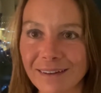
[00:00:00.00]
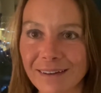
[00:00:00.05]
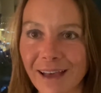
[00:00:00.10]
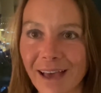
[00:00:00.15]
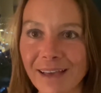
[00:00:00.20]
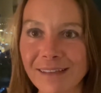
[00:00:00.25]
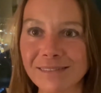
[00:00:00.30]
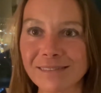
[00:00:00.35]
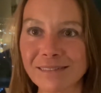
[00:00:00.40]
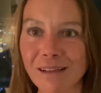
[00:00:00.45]

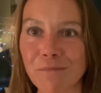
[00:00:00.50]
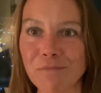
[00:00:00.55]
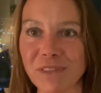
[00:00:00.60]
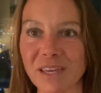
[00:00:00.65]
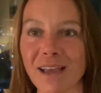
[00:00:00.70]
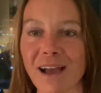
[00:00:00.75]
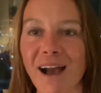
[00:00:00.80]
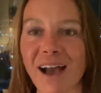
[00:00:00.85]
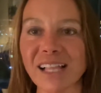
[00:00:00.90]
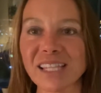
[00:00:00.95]
And
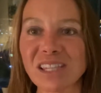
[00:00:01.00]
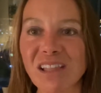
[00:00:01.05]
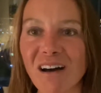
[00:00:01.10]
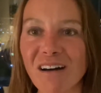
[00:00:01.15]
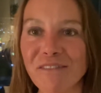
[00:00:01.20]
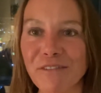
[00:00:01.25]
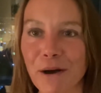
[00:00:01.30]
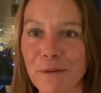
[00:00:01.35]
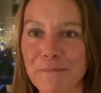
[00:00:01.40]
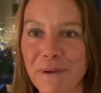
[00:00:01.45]
something I
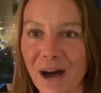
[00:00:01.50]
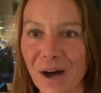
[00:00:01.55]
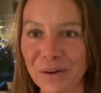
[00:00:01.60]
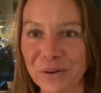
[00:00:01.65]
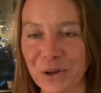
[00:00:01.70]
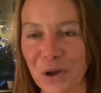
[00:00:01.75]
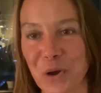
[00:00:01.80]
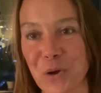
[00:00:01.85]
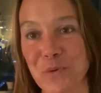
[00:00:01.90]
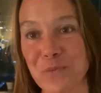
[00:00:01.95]
love about
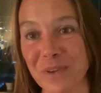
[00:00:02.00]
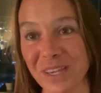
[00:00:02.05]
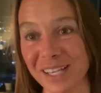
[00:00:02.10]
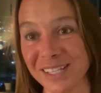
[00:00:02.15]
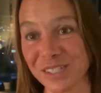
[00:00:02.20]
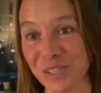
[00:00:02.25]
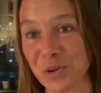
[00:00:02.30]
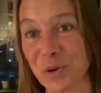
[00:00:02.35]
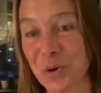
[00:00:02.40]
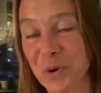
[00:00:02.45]
Home
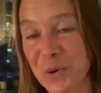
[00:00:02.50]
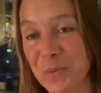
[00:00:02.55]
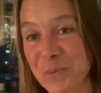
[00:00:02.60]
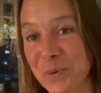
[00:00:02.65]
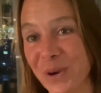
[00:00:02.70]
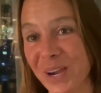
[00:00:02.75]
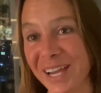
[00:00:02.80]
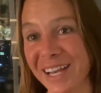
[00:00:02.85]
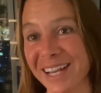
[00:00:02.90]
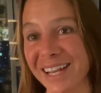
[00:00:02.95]
Ease
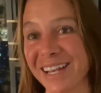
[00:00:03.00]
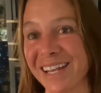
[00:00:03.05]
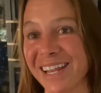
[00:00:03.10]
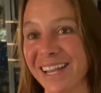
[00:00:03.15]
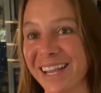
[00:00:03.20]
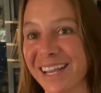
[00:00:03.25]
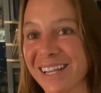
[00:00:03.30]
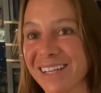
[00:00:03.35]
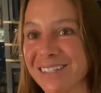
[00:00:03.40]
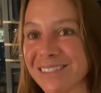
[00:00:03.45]
Incorporated
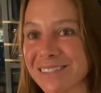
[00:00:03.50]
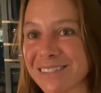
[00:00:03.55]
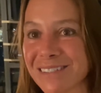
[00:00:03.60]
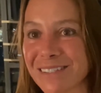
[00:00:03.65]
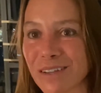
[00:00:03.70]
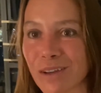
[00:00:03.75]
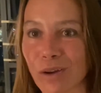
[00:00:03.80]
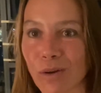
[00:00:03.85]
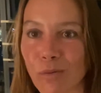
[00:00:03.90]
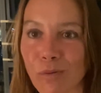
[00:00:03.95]
is
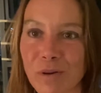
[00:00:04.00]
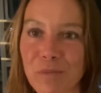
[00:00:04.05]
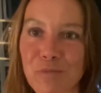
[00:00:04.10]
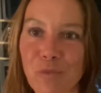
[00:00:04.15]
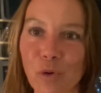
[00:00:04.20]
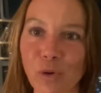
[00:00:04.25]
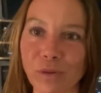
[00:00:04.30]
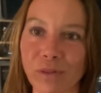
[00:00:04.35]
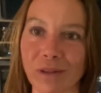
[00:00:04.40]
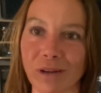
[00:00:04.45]
we're
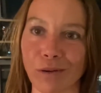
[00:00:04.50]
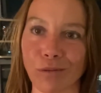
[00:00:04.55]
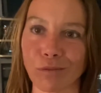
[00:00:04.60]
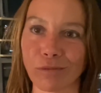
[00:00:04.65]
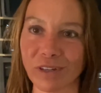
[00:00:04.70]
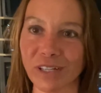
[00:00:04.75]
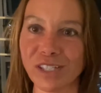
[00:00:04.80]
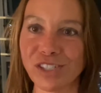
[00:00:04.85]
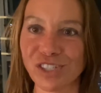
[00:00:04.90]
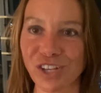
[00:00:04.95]
more than a
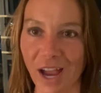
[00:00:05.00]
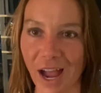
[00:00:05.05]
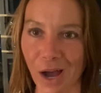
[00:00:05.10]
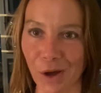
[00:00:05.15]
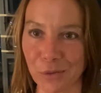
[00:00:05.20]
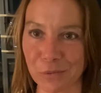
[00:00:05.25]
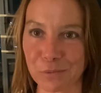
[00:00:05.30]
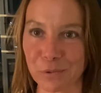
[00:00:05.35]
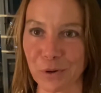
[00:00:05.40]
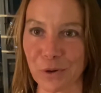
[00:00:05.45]
reach
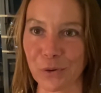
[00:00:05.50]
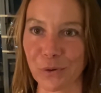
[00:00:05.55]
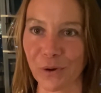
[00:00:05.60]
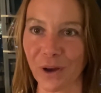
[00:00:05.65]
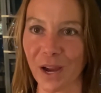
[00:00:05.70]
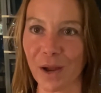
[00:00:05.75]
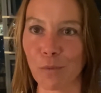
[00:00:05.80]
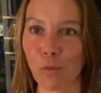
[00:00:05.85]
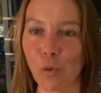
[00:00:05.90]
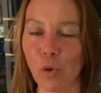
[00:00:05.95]
out program.